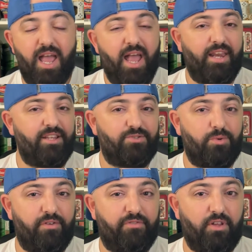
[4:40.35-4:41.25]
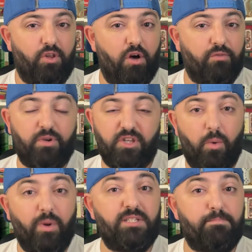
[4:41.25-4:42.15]
and he sort of fell off. Well, you know
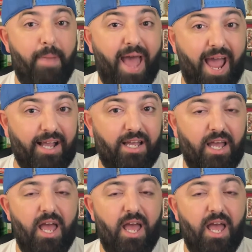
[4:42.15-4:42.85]
what? He's back.